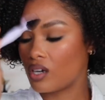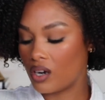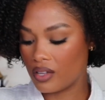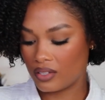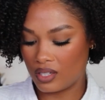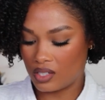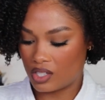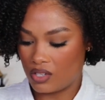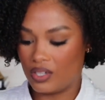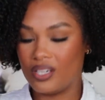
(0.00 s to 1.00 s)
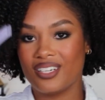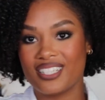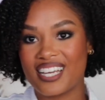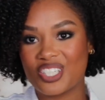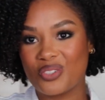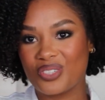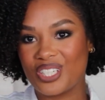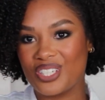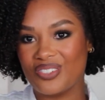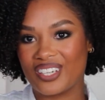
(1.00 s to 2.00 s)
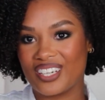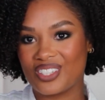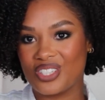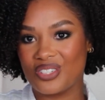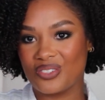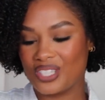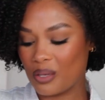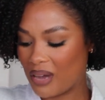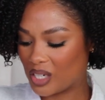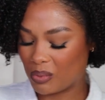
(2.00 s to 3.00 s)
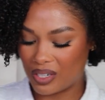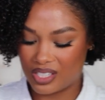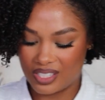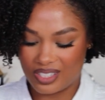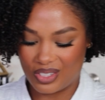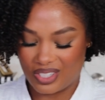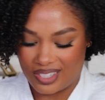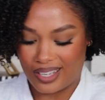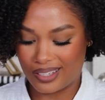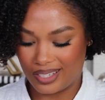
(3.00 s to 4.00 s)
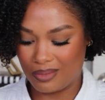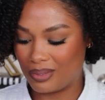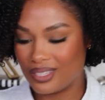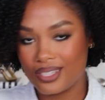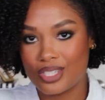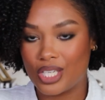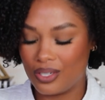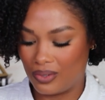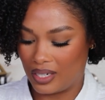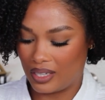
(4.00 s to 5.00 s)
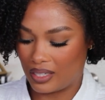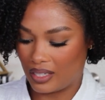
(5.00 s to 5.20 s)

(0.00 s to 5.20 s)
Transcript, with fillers: got all the things that you need and it's actually really cute looking too. Some edge brushes are just ugly, but this is cute and I like